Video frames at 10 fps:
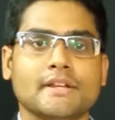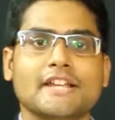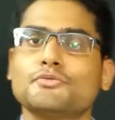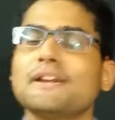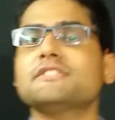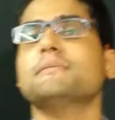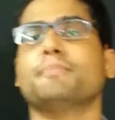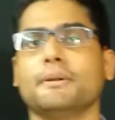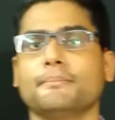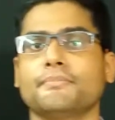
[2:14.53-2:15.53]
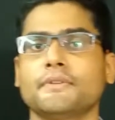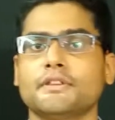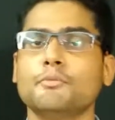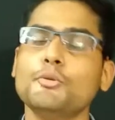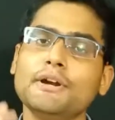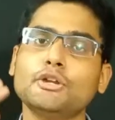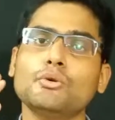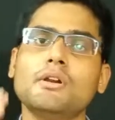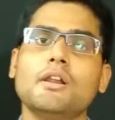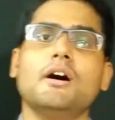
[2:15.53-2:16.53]
It's very simple. The moment
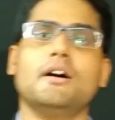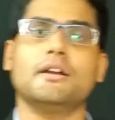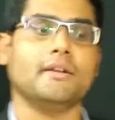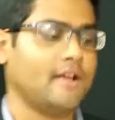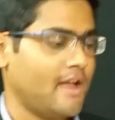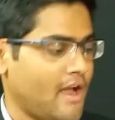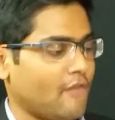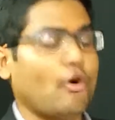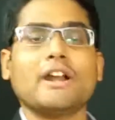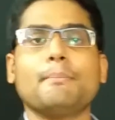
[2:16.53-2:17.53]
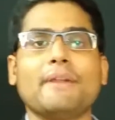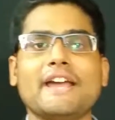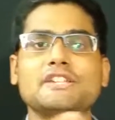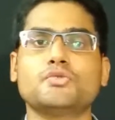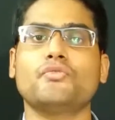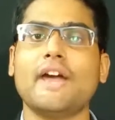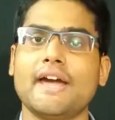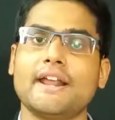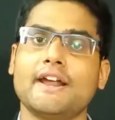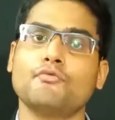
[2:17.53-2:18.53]
you learn what applies
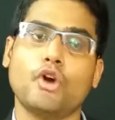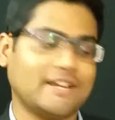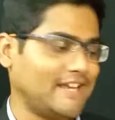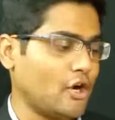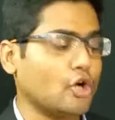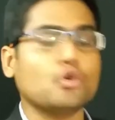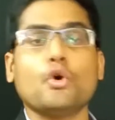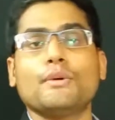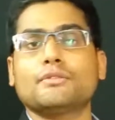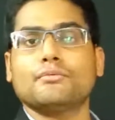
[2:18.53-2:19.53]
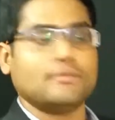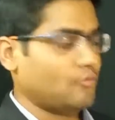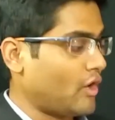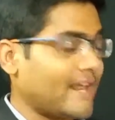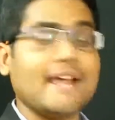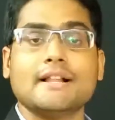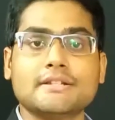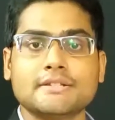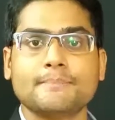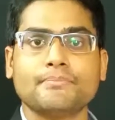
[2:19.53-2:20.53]
where and what cannot go with what
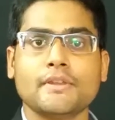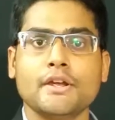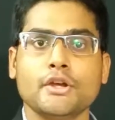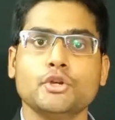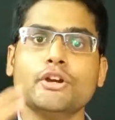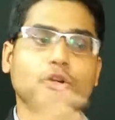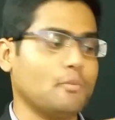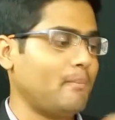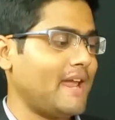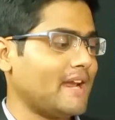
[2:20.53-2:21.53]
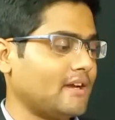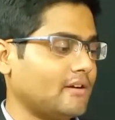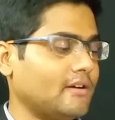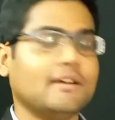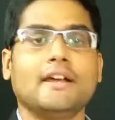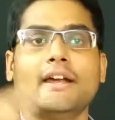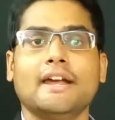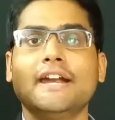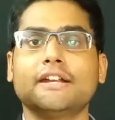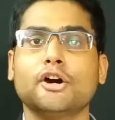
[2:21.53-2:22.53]
else, you need to make
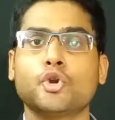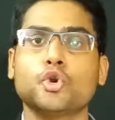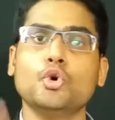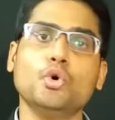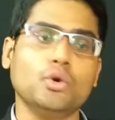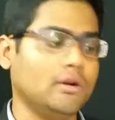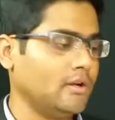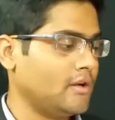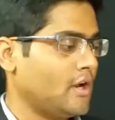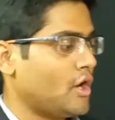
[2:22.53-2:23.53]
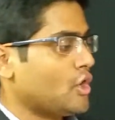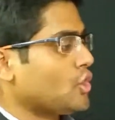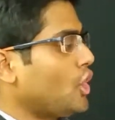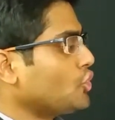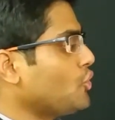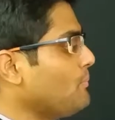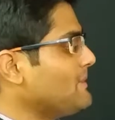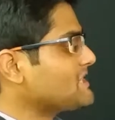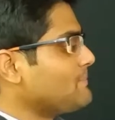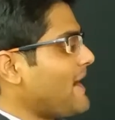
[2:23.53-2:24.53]
it a rule not to
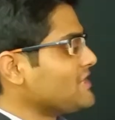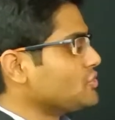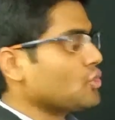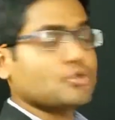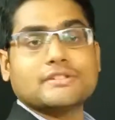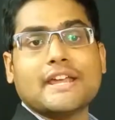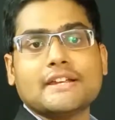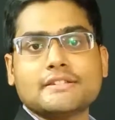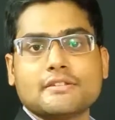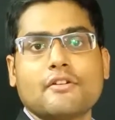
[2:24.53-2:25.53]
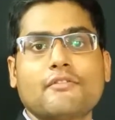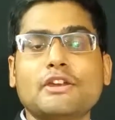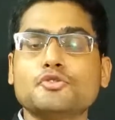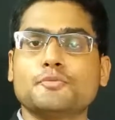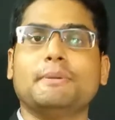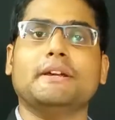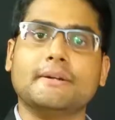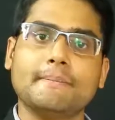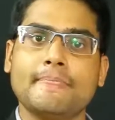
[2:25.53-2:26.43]
mismatch those things when you speak.